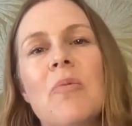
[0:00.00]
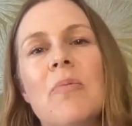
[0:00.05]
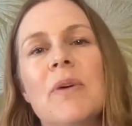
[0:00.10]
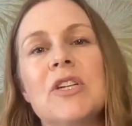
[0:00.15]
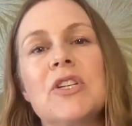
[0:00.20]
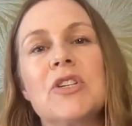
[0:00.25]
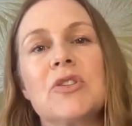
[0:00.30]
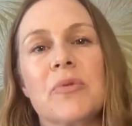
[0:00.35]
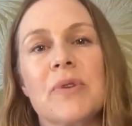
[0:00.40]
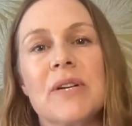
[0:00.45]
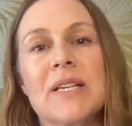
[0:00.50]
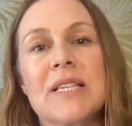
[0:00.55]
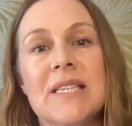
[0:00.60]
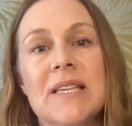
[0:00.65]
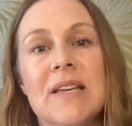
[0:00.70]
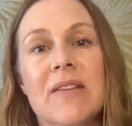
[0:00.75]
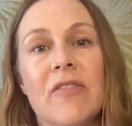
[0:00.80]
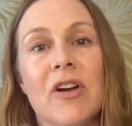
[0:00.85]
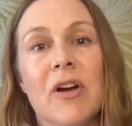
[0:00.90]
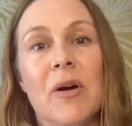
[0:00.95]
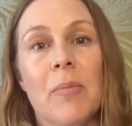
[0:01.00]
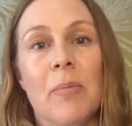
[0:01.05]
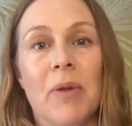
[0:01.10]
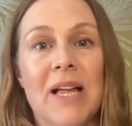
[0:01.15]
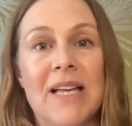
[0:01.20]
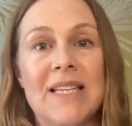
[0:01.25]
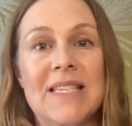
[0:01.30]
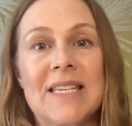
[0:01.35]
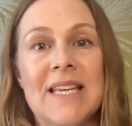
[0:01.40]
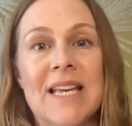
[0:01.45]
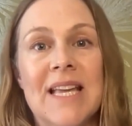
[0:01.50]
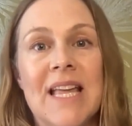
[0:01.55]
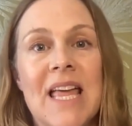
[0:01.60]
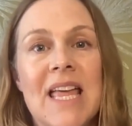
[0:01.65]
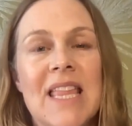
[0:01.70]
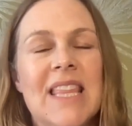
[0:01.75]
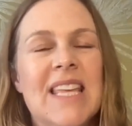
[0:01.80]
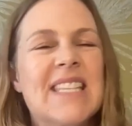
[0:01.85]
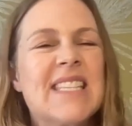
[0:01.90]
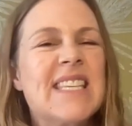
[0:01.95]
open to receiving a
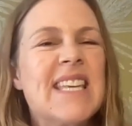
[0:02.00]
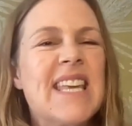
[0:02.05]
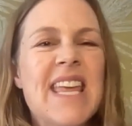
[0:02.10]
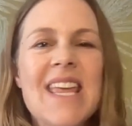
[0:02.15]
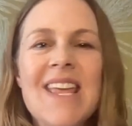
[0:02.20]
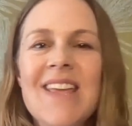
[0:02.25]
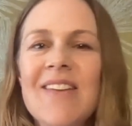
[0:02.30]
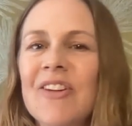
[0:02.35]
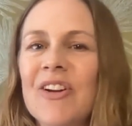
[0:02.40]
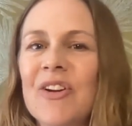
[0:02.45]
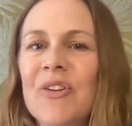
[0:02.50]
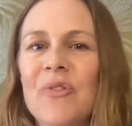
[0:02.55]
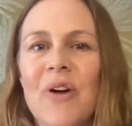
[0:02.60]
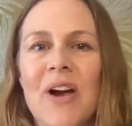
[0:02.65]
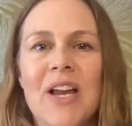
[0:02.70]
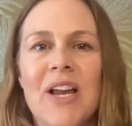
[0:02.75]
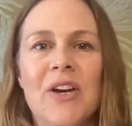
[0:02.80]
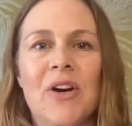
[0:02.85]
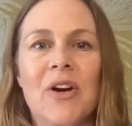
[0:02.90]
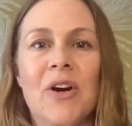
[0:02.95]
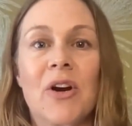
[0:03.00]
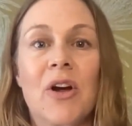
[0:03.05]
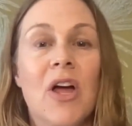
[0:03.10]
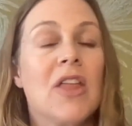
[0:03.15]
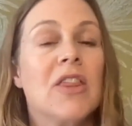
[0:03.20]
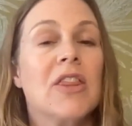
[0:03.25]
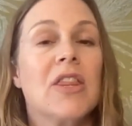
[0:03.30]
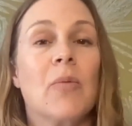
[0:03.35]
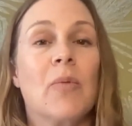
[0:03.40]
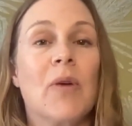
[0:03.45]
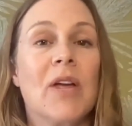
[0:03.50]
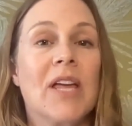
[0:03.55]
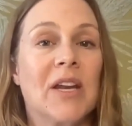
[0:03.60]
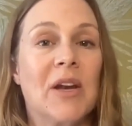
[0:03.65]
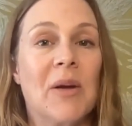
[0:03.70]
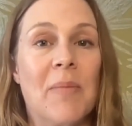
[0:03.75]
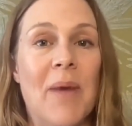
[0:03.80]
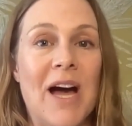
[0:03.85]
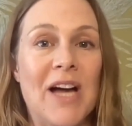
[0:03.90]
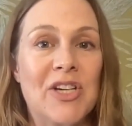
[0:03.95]
blessing that's even greater than we
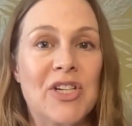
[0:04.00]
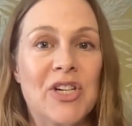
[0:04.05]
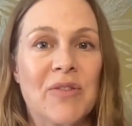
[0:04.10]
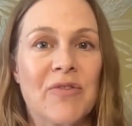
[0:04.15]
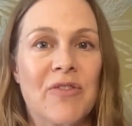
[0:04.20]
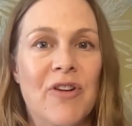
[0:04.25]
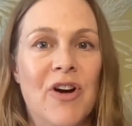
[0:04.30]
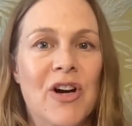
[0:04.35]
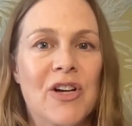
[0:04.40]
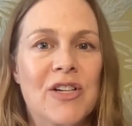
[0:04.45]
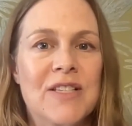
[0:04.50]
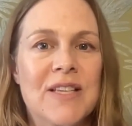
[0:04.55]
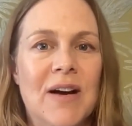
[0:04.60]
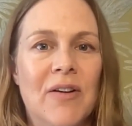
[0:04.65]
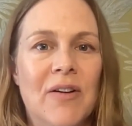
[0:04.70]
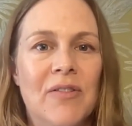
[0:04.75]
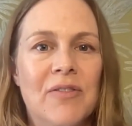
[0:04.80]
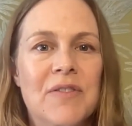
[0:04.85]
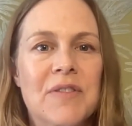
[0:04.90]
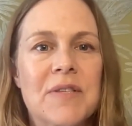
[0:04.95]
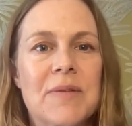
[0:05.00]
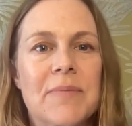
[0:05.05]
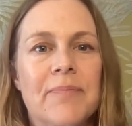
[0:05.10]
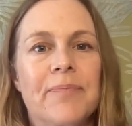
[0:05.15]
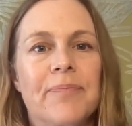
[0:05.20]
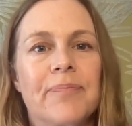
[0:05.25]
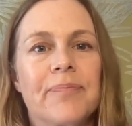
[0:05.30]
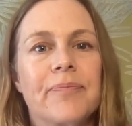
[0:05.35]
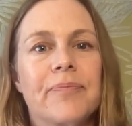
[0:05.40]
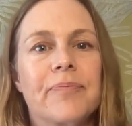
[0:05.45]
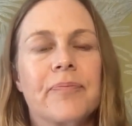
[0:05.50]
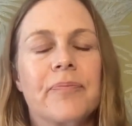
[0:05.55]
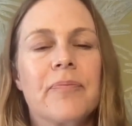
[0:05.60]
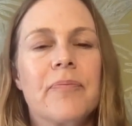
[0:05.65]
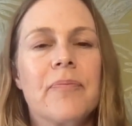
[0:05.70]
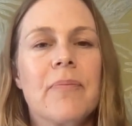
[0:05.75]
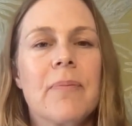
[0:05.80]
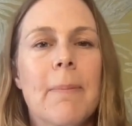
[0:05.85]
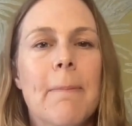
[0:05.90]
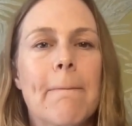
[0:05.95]
can imagine for ourselves.
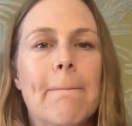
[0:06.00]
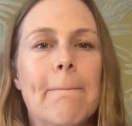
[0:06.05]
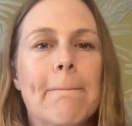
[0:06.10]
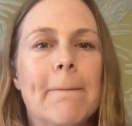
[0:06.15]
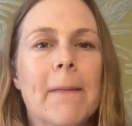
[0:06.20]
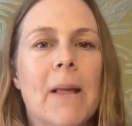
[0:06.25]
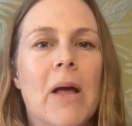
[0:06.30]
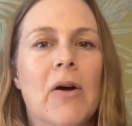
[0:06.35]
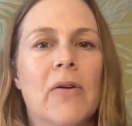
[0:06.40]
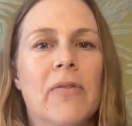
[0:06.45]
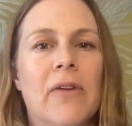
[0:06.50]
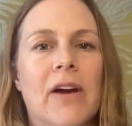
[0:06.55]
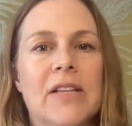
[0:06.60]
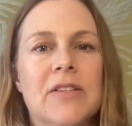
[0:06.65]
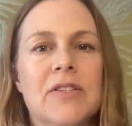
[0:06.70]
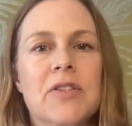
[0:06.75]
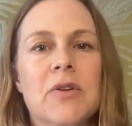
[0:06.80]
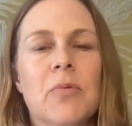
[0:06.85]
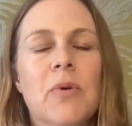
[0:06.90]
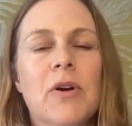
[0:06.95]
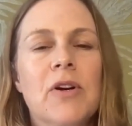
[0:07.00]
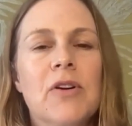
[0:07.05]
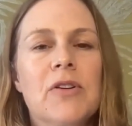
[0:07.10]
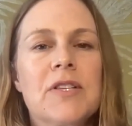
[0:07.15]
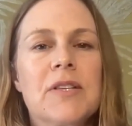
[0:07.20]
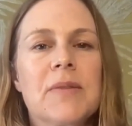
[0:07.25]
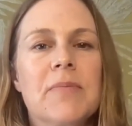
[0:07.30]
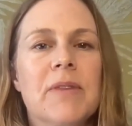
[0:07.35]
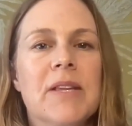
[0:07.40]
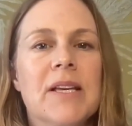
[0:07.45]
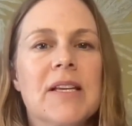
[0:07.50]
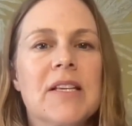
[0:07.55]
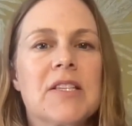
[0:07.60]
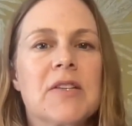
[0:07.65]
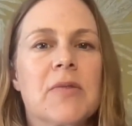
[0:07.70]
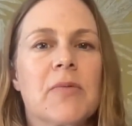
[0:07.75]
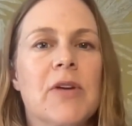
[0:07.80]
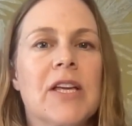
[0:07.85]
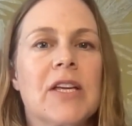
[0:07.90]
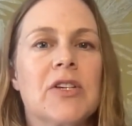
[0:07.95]
All right, so what are some things
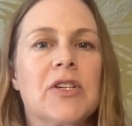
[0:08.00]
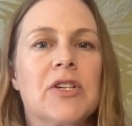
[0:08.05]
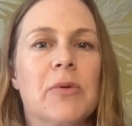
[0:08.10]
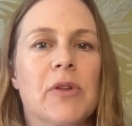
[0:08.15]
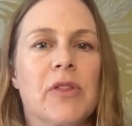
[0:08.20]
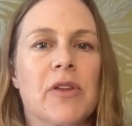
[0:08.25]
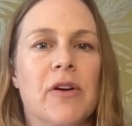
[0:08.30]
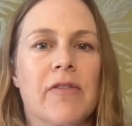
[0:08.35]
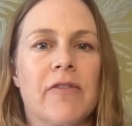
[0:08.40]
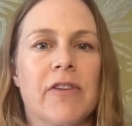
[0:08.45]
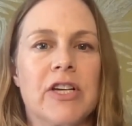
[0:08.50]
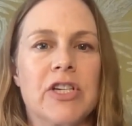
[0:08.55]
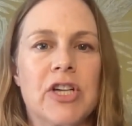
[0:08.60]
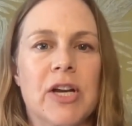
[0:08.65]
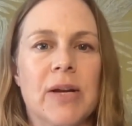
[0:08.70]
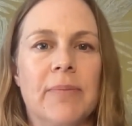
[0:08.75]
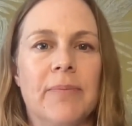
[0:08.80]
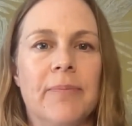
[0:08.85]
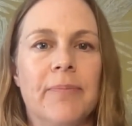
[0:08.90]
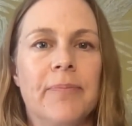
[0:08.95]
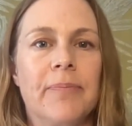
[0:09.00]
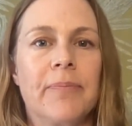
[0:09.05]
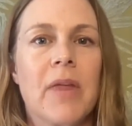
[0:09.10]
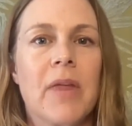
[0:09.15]
that we can do with our vision?